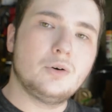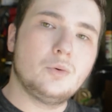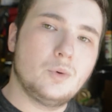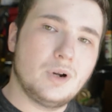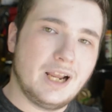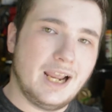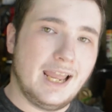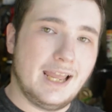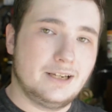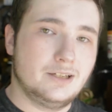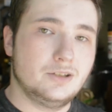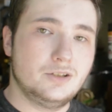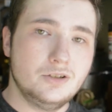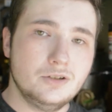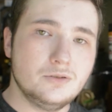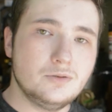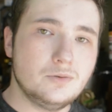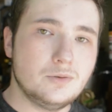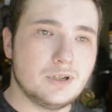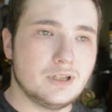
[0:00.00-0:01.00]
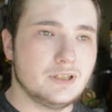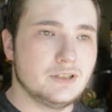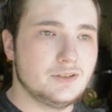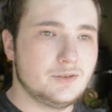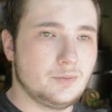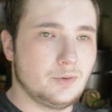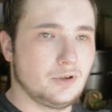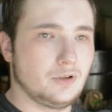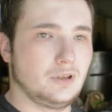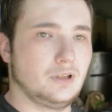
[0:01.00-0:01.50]
what I had to do
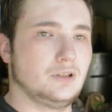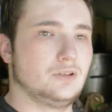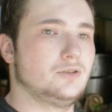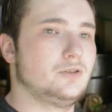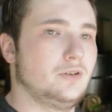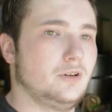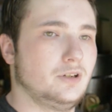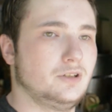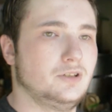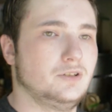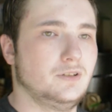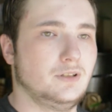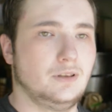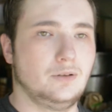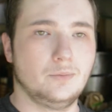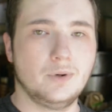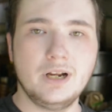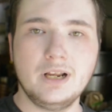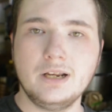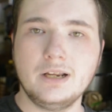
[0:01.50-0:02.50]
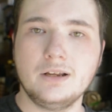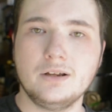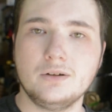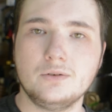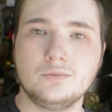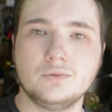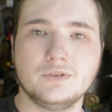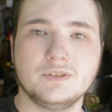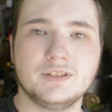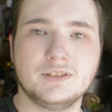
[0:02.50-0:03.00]
was, per the instructions on the
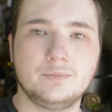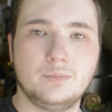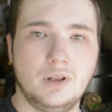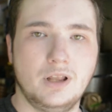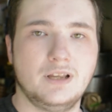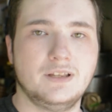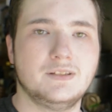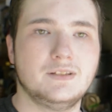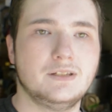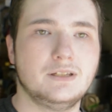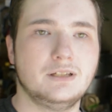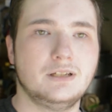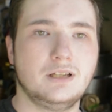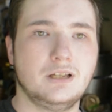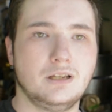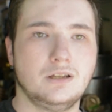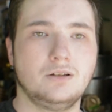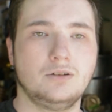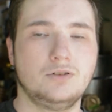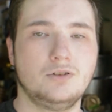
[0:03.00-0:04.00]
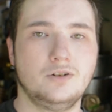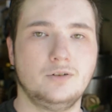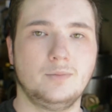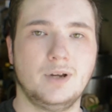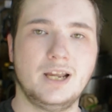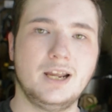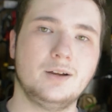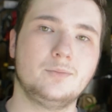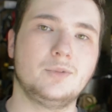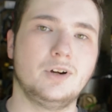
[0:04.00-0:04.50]
radio, was splice it into
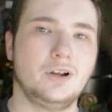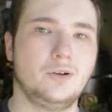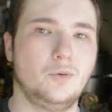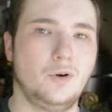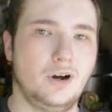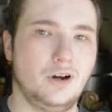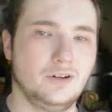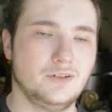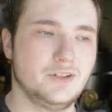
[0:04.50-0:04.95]
my handbrake wire.